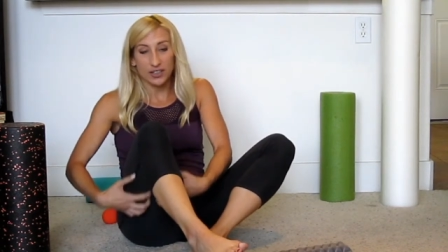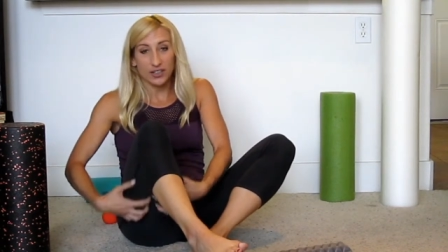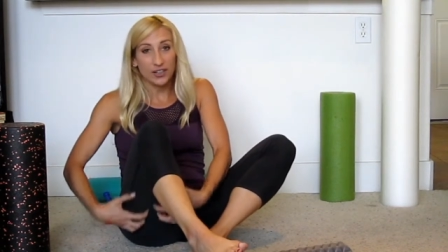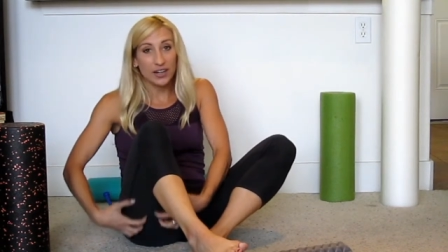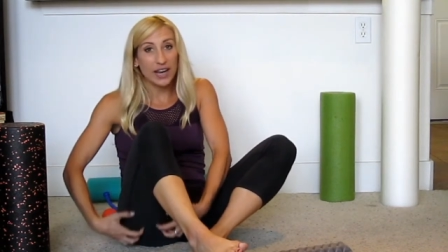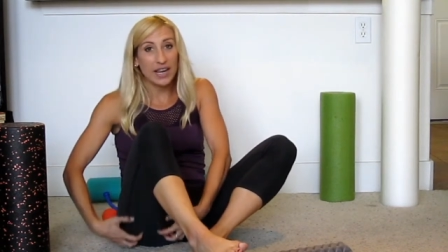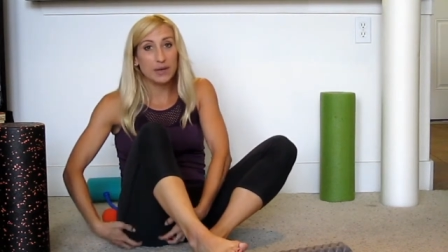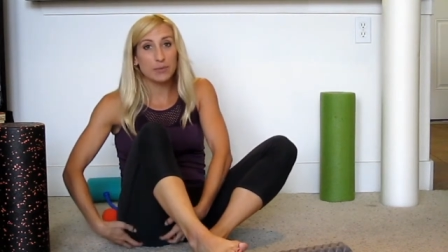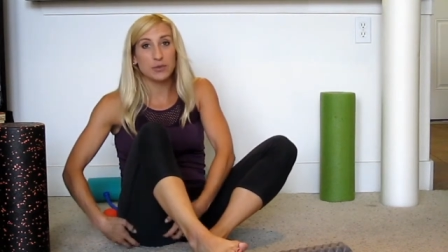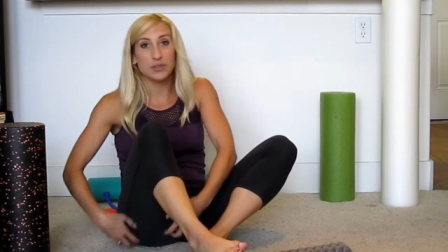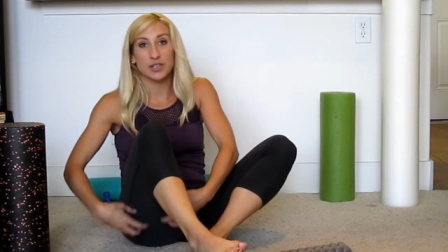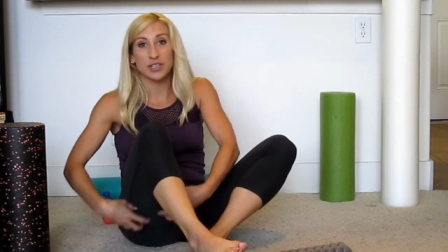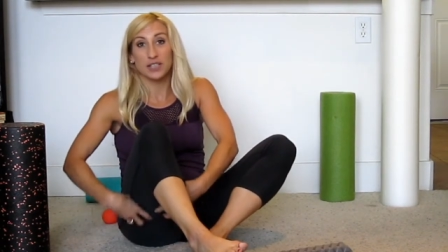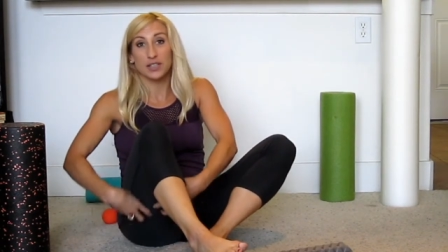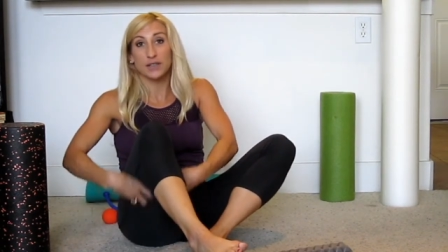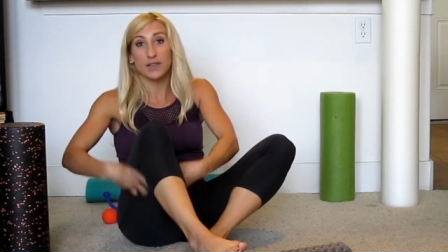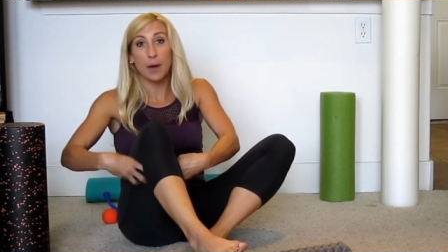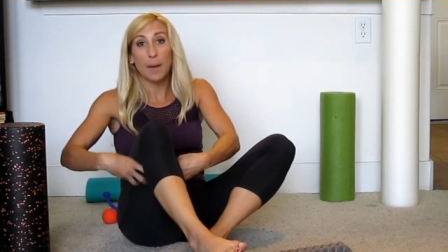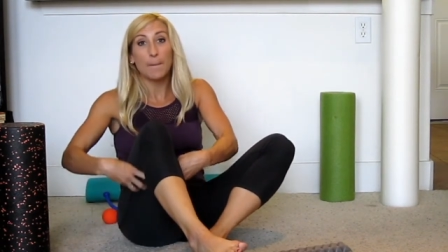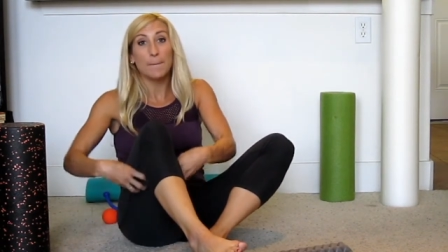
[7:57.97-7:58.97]
In your
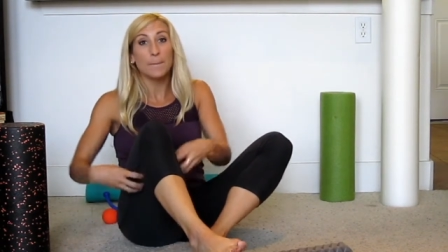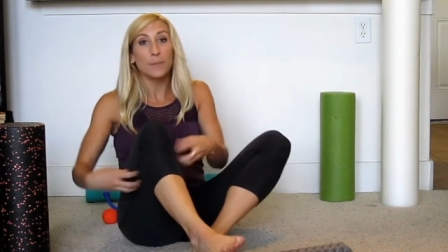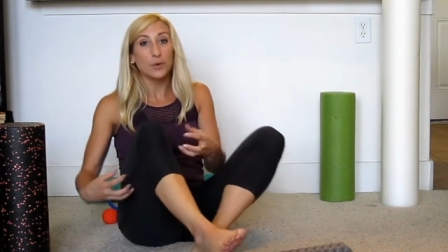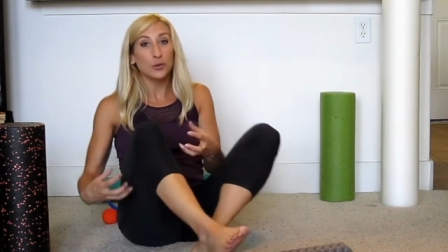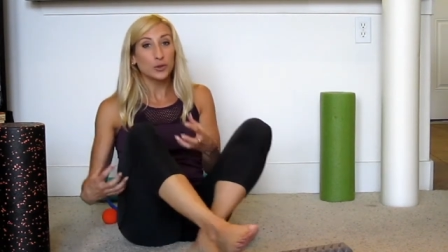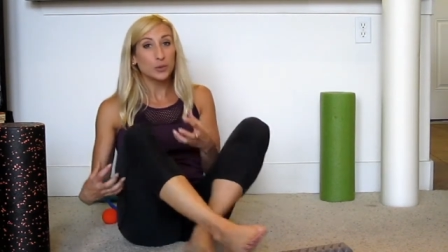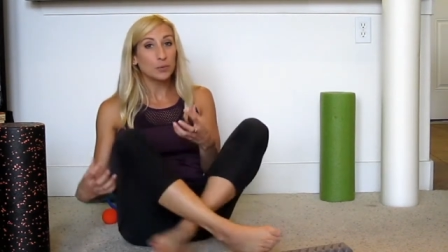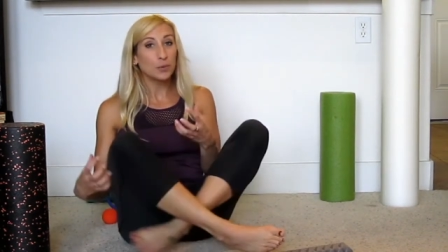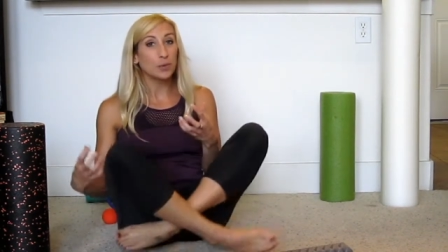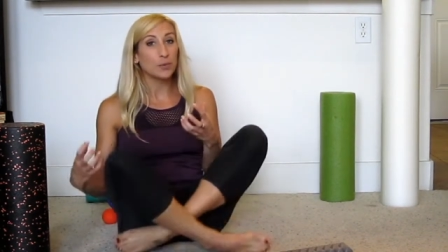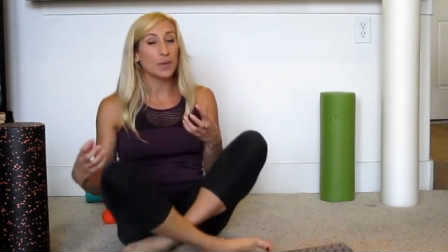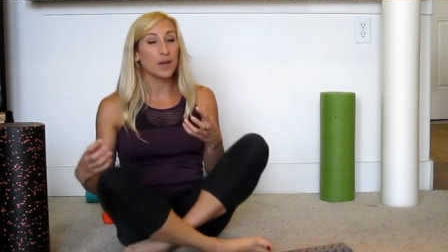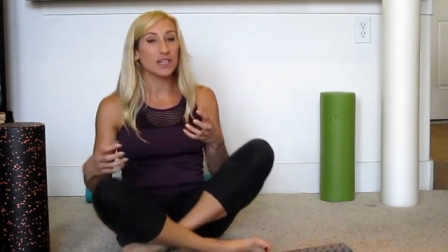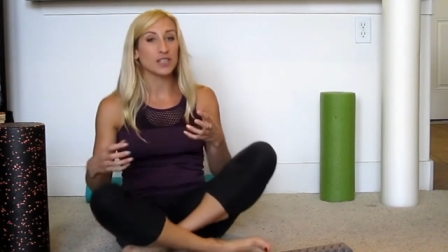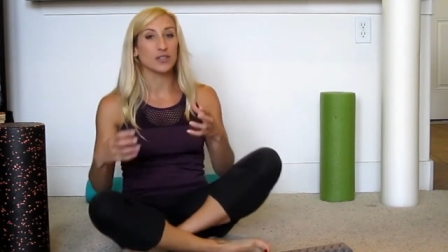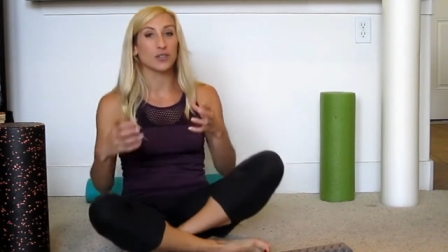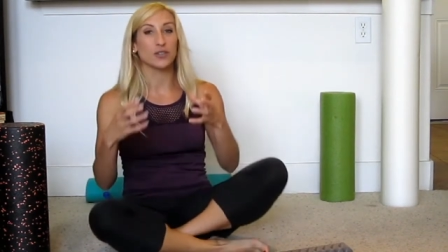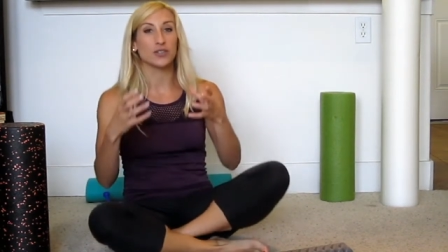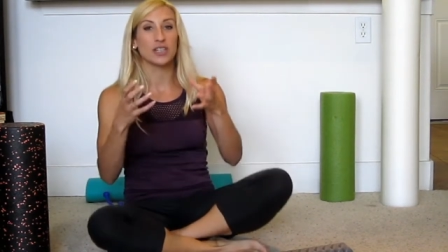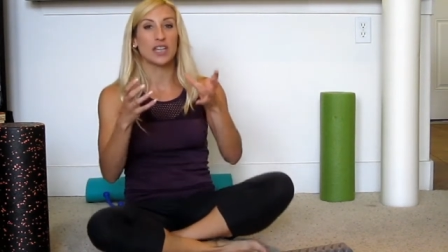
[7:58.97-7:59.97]
hamstrings, you've got multiple
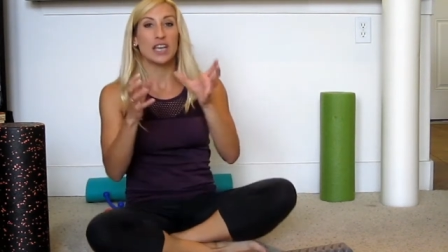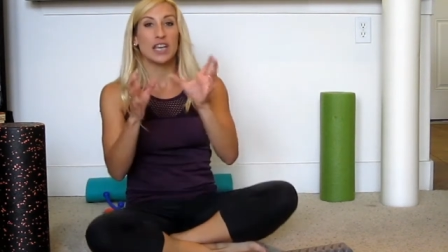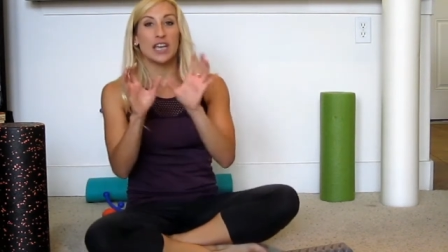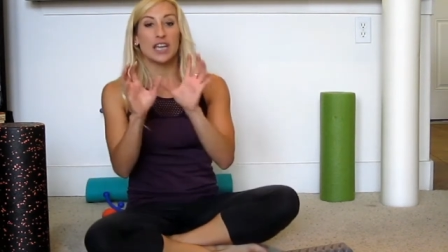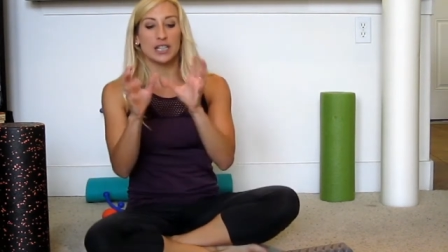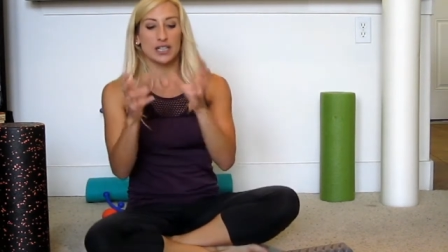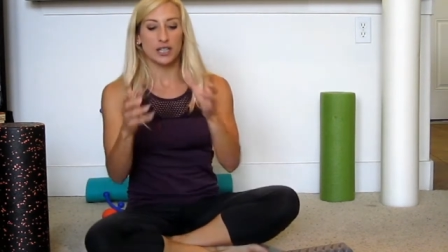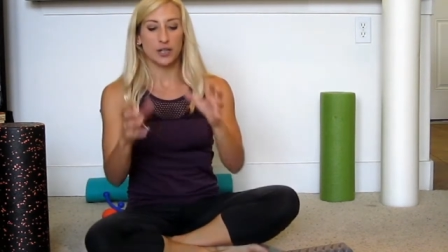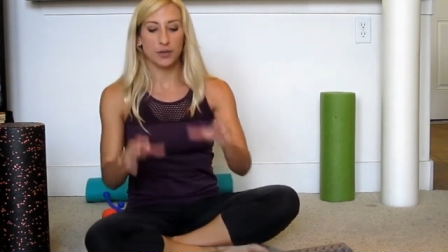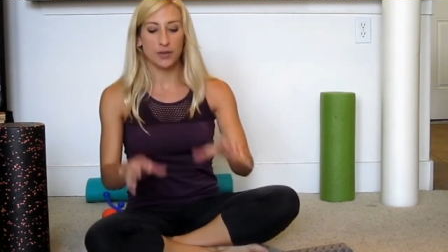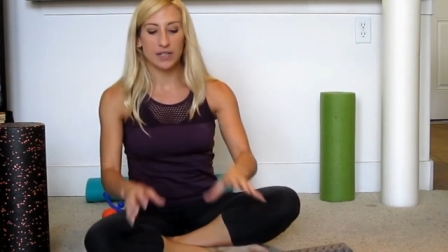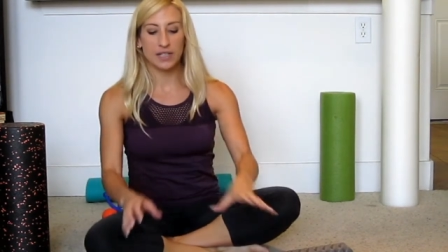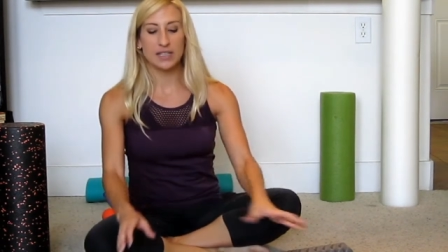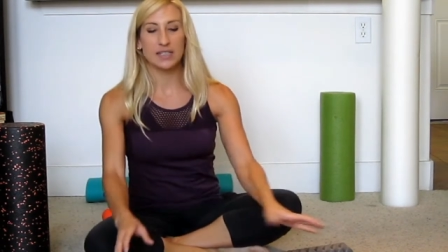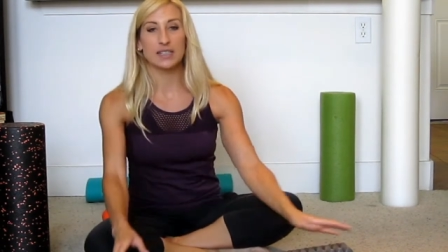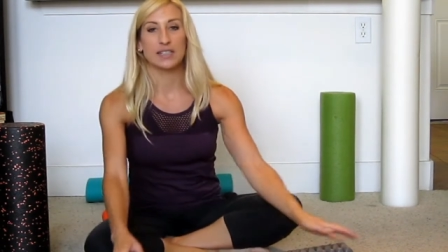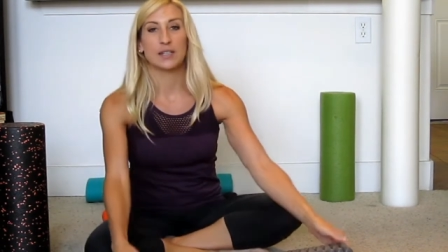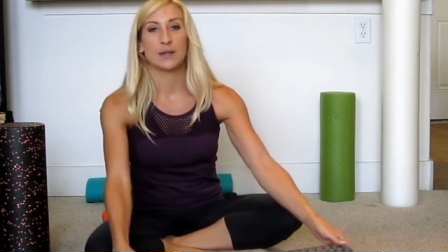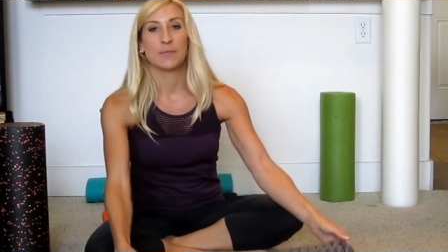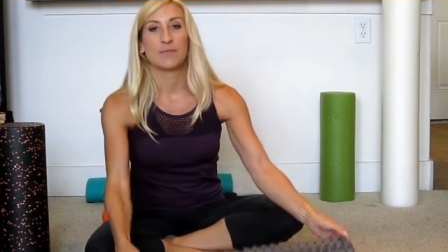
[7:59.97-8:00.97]
muscles. So
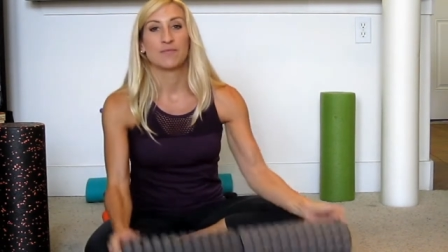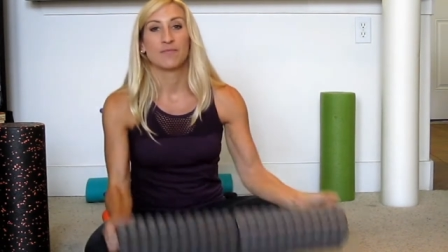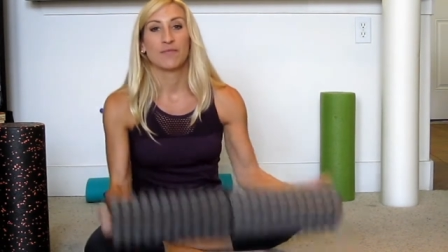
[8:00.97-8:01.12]
these,